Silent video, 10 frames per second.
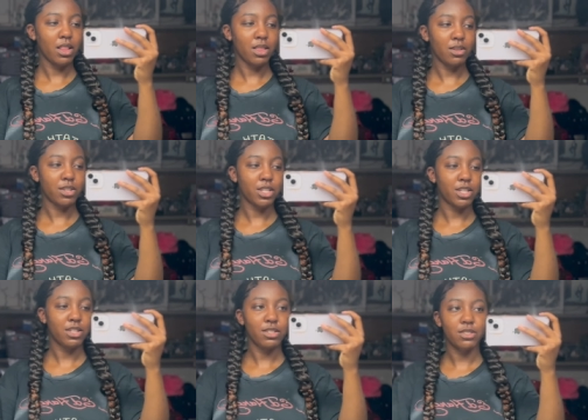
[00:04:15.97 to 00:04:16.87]

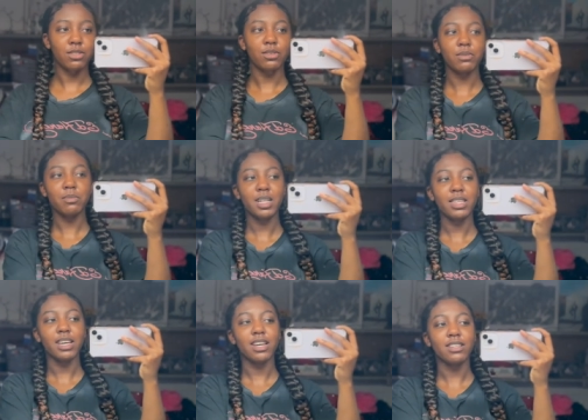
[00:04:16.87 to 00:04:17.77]
longer. Don't
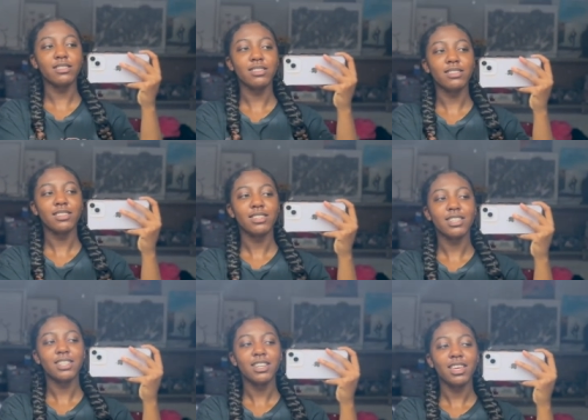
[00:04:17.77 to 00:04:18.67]
mind that.
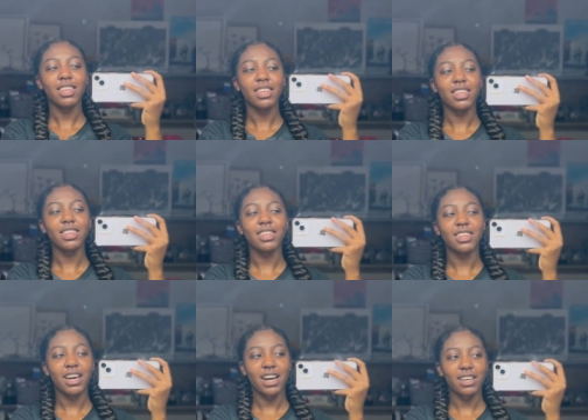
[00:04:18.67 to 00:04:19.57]

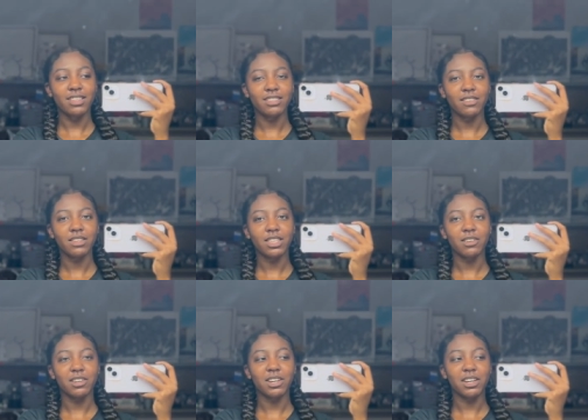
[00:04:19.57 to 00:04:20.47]
That is
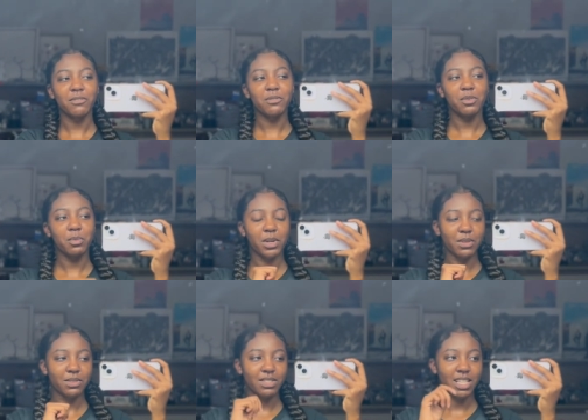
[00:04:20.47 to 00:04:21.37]
everything for
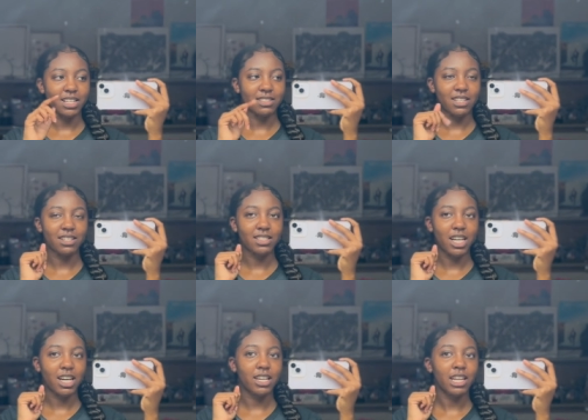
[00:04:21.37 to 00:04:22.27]
pose that I set
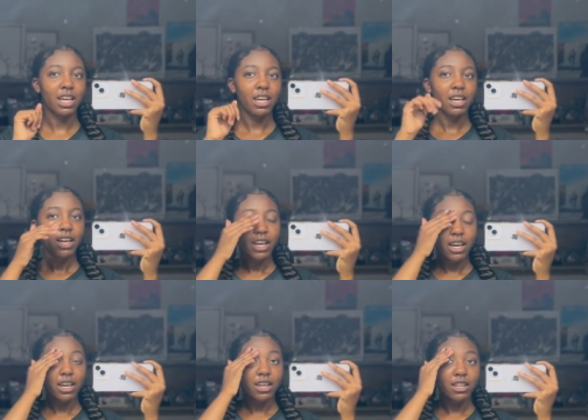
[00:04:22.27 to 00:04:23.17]
aside,
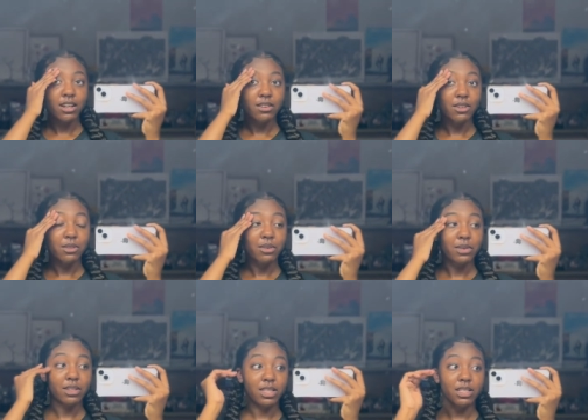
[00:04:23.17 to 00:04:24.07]
and I'll go
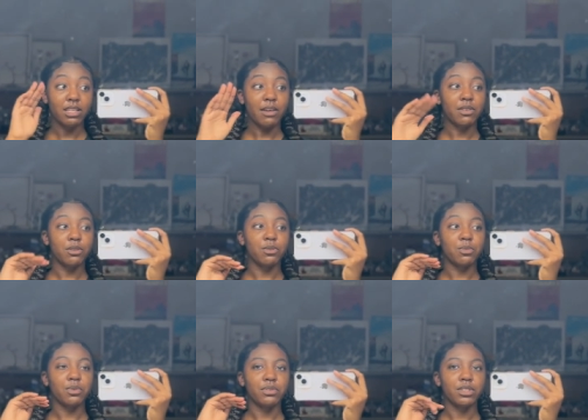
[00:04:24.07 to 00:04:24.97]
through it this
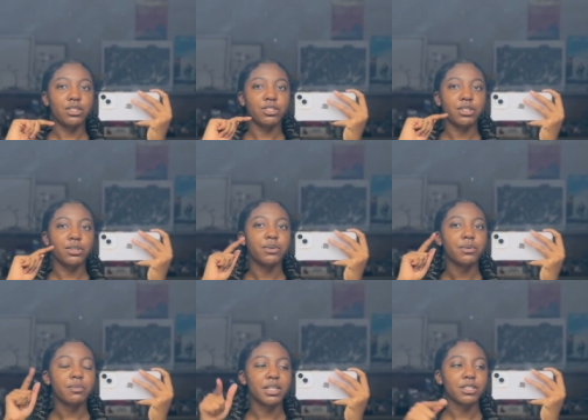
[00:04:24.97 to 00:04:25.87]
afternoon before the show,
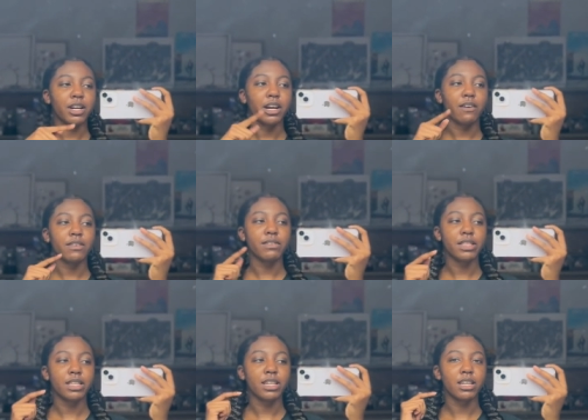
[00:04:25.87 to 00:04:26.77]
make sure I have
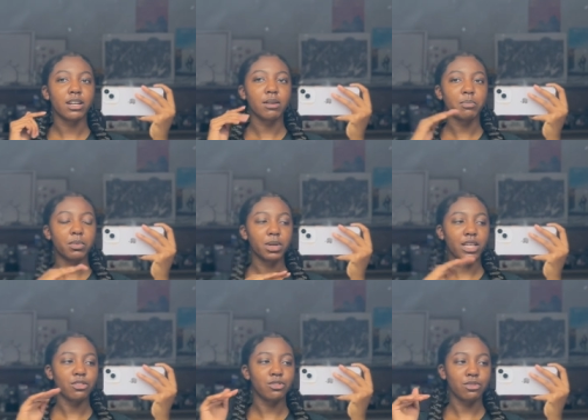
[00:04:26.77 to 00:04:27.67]
everything,
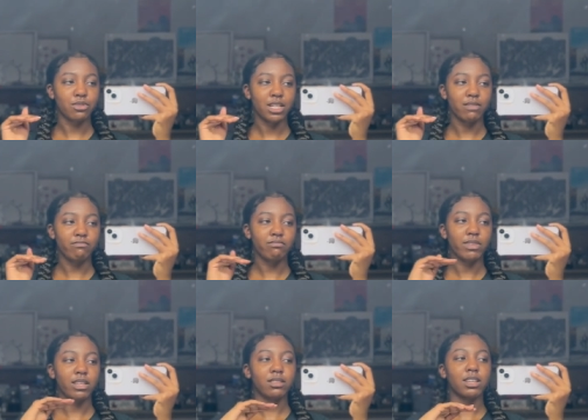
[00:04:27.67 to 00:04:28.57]
get jewelry,
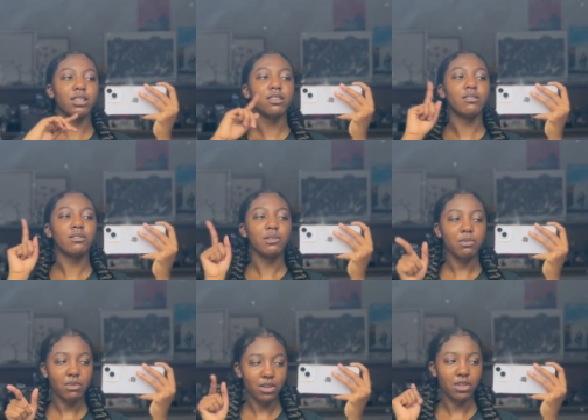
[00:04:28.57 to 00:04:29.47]
and then
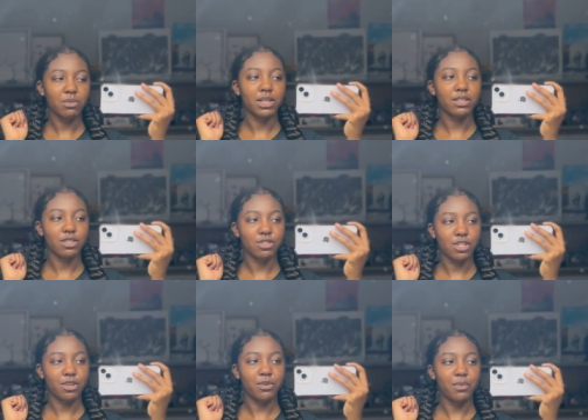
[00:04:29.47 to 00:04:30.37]
we're on the way to the show.